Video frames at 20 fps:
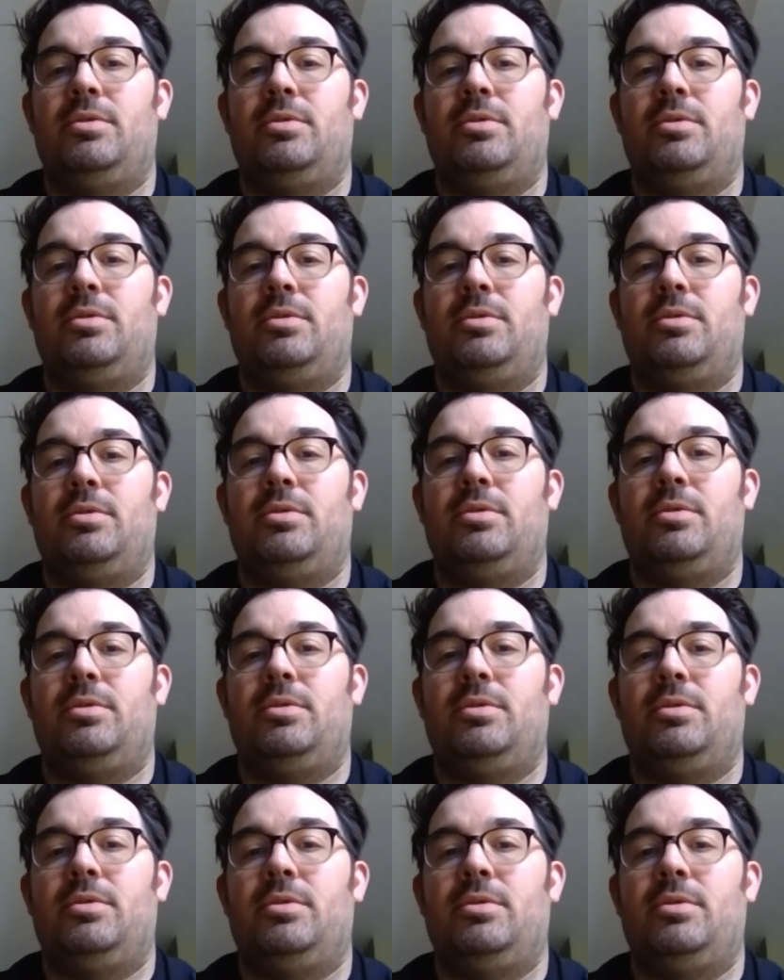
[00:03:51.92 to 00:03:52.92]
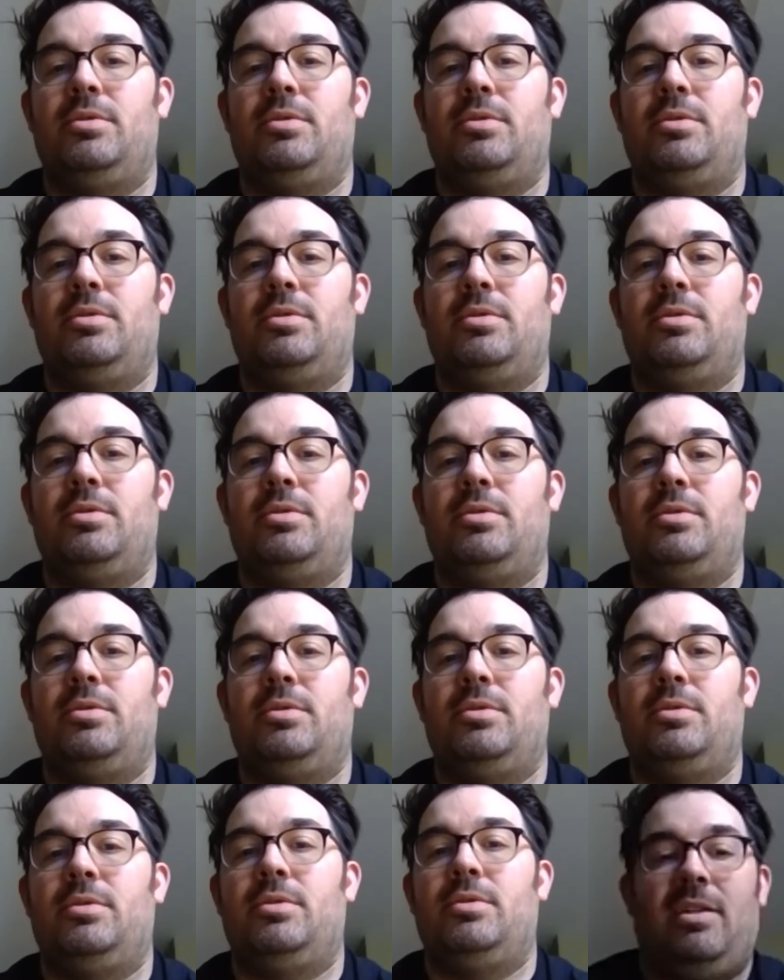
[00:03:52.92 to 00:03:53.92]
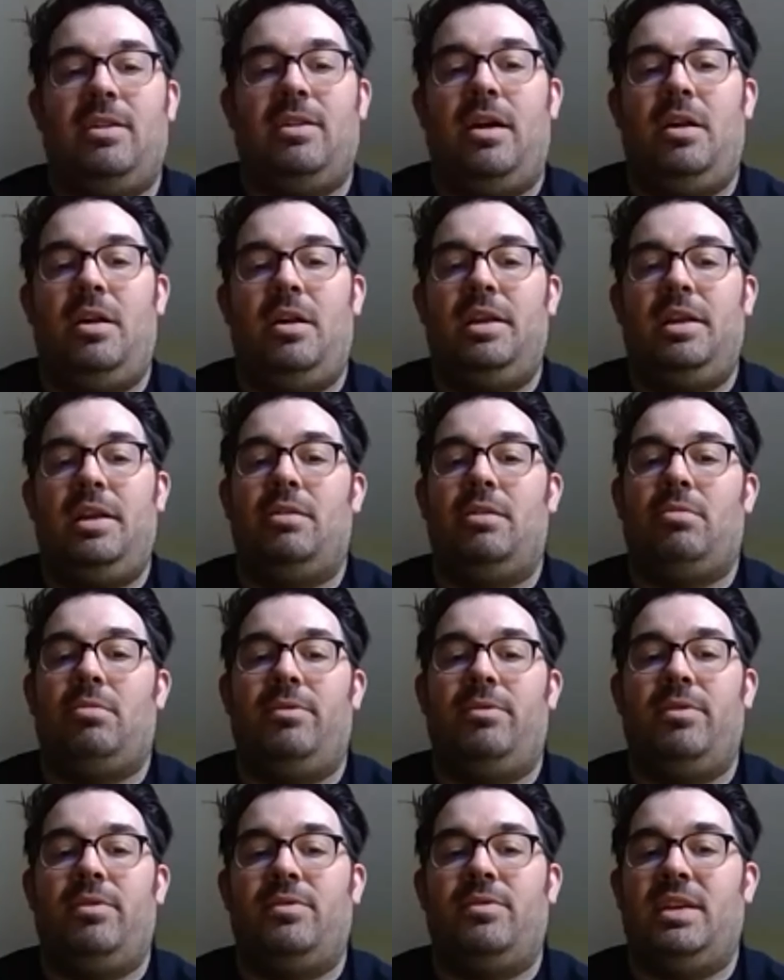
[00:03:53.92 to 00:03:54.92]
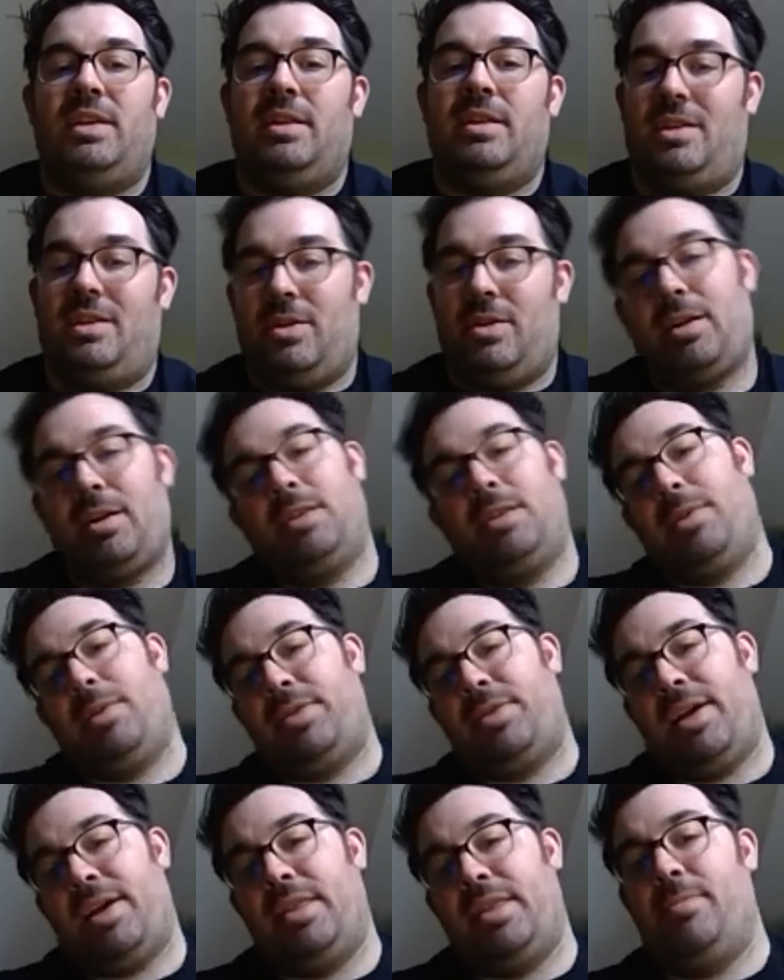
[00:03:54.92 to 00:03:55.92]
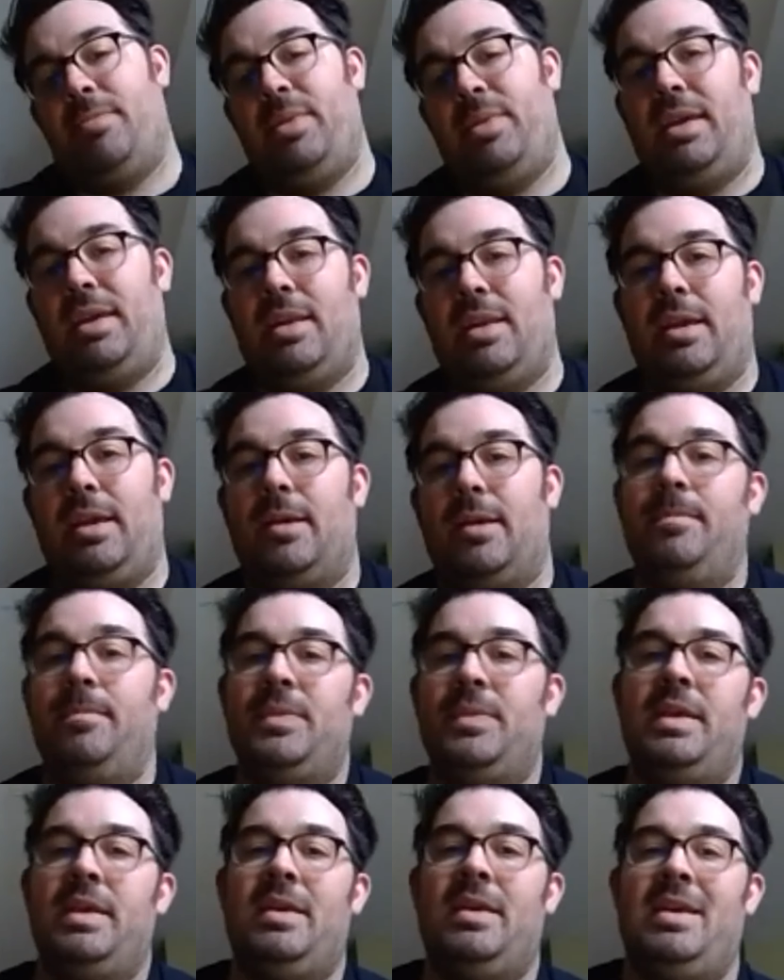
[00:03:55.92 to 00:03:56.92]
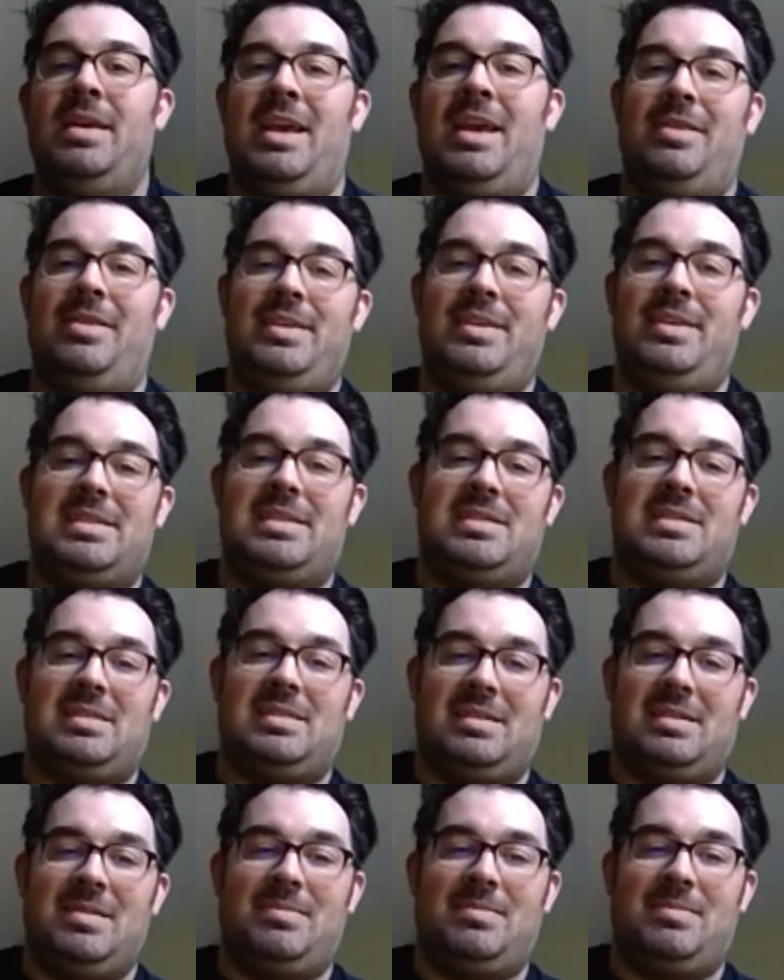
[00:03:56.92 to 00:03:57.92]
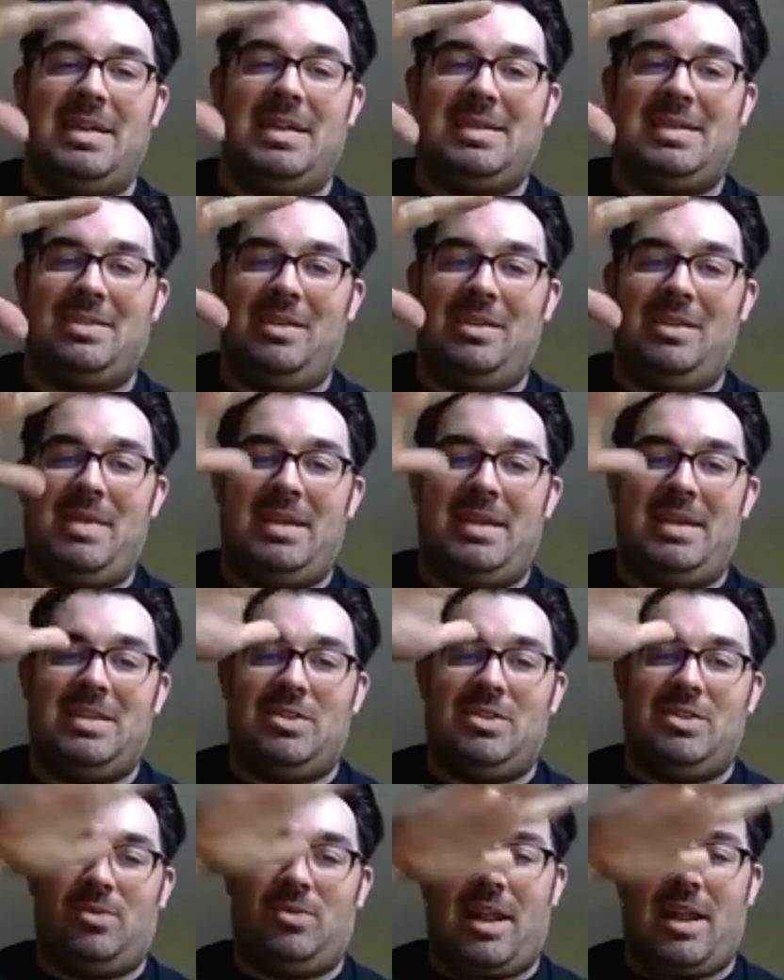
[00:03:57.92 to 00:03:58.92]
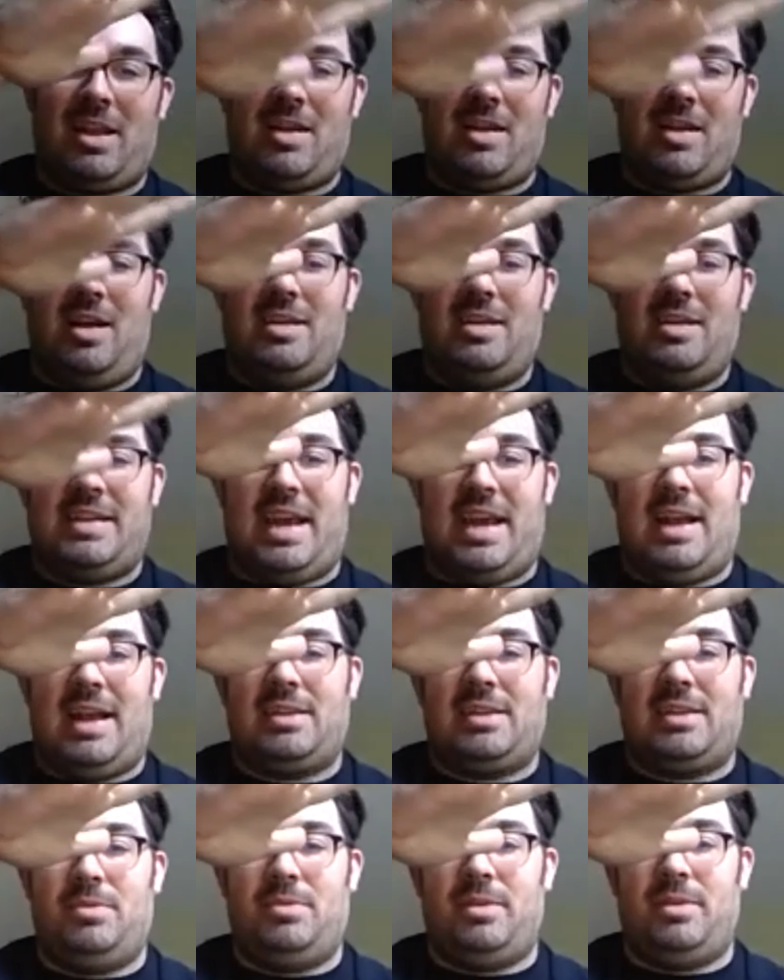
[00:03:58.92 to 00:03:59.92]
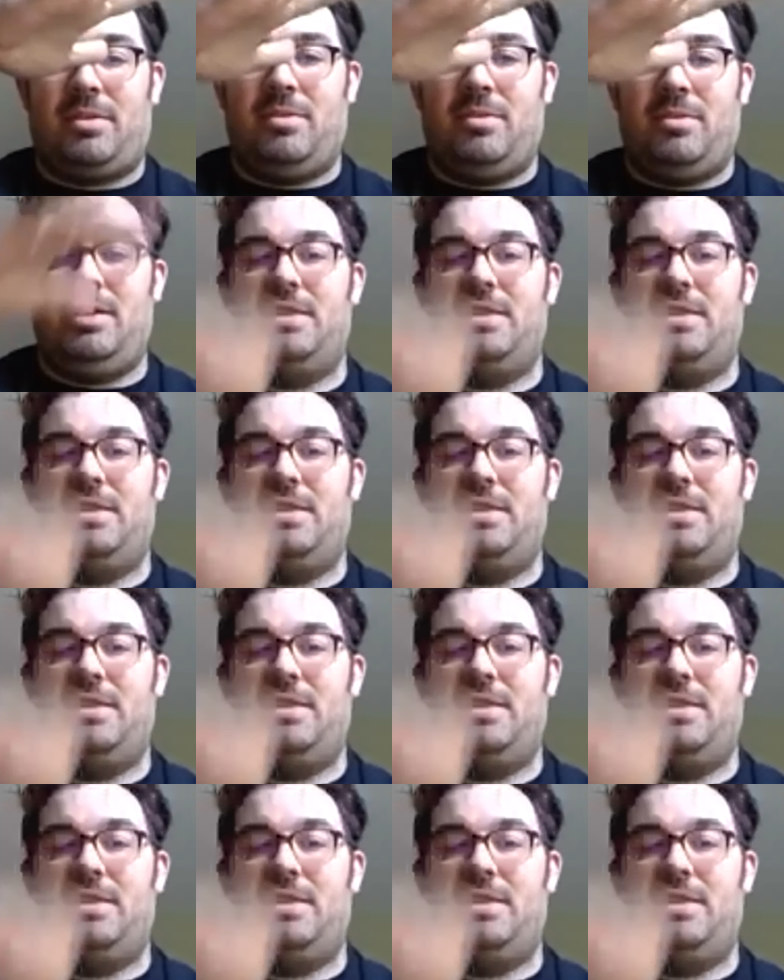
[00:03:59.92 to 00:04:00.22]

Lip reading: one that has a deletion of this phenylalanine 315. I talked about that in the beginning. And this basically makes a direct contact with